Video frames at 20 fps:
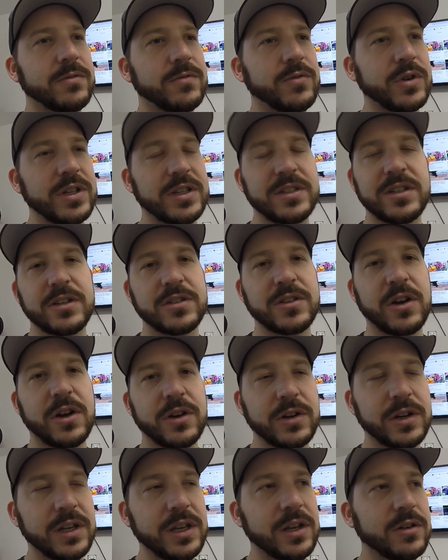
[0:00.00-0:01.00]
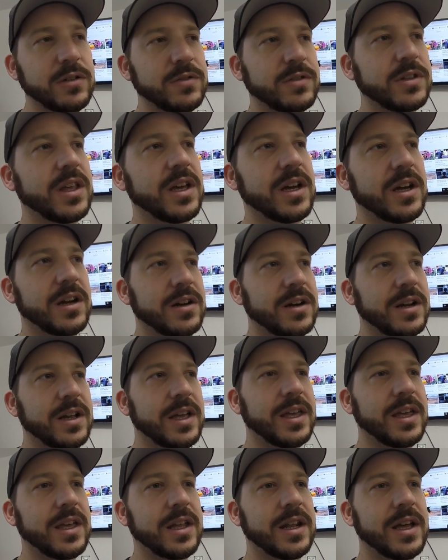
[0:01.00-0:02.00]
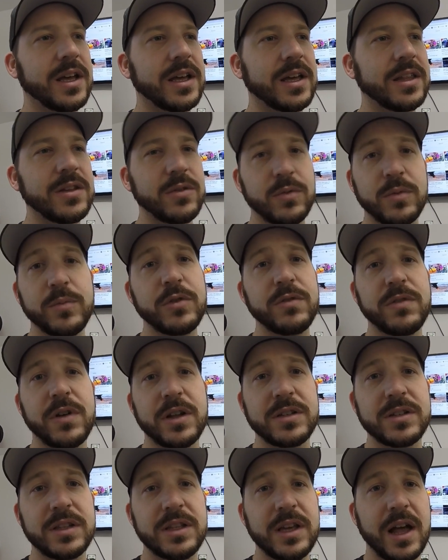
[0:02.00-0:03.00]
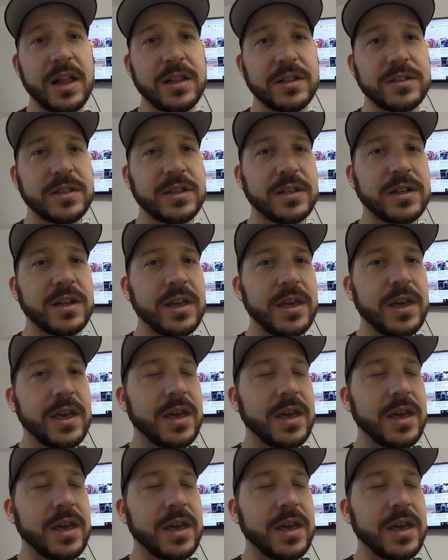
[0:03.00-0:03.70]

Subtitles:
46 RE over there, and then we'll move on to the Allison.